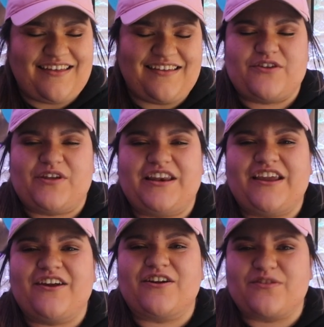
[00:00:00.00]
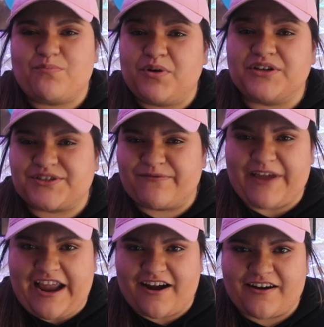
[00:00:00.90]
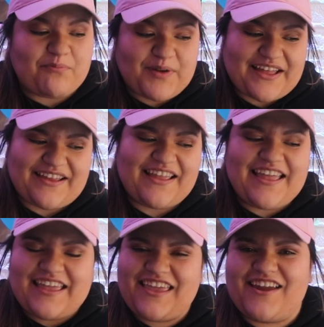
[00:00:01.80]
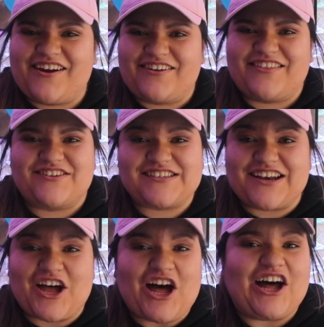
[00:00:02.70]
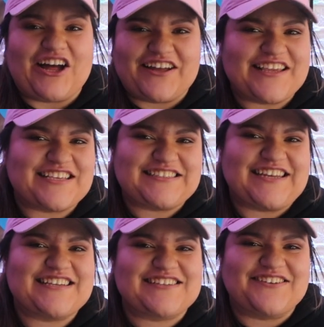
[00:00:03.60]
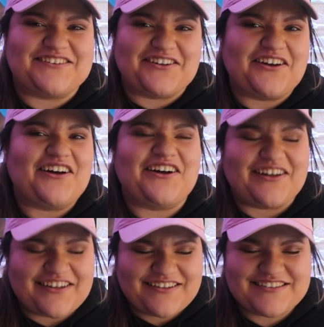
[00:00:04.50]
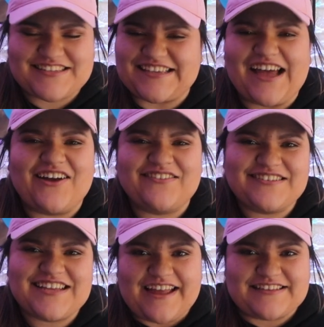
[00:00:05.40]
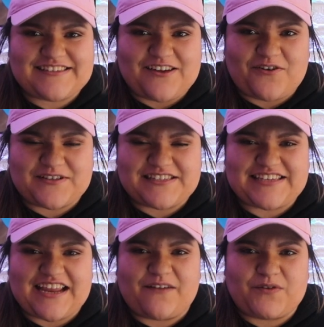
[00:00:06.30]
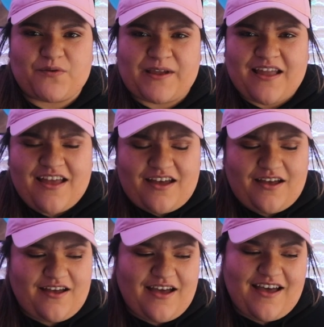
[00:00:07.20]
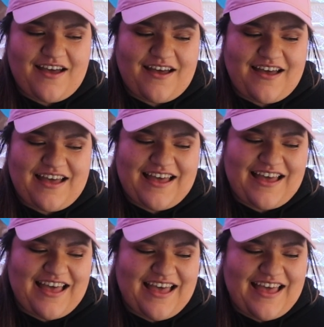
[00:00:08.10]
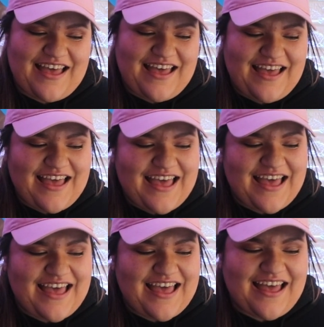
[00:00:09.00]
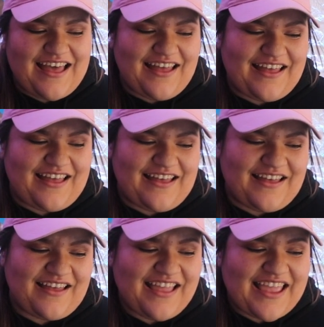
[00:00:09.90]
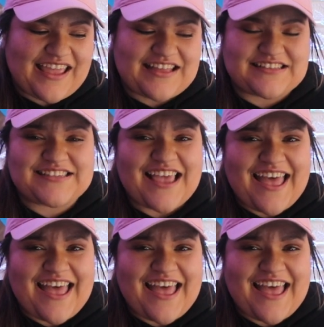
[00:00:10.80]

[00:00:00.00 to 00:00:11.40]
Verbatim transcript: you can hear the push of air. But here, there's an ah. He stays on an ah sound, and so instead of doing ah, it's